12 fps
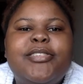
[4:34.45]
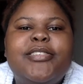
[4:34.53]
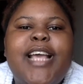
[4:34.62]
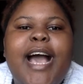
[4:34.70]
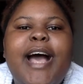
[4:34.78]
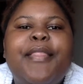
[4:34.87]

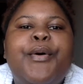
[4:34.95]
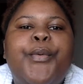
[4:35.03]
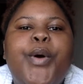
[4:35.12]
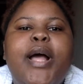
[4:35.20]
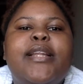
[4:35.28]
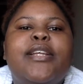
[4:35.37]
The other
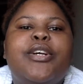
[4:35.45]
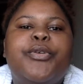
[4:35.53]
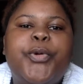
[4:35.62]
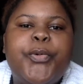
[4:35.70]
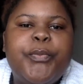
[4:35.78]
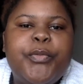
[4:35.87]
one
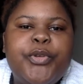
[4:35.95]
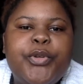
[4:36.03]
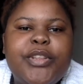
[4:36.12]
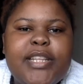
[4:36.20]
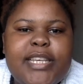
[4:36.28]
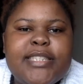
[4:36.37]

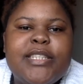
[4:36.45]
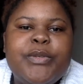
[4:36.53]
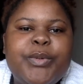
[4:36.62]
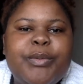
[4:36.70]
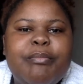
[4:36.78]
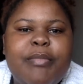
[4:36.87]
the acid
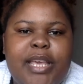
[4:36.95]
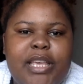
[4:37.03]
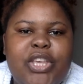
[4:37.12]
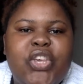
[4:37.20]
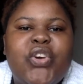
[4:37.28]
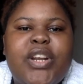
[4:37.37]
will make
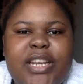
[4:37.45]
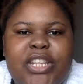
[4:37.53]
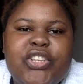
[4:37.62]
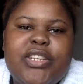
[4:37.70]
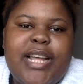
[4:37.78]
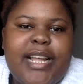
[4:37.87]
your
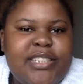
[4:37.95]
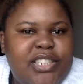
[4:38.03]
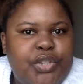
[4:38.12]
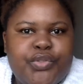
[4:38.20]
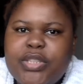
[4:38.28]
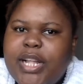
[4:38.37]
regular
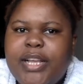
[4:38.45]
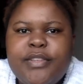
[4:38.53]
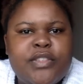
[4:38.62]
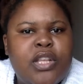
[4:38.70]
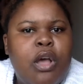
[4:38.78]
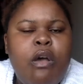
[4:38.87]
chef's knives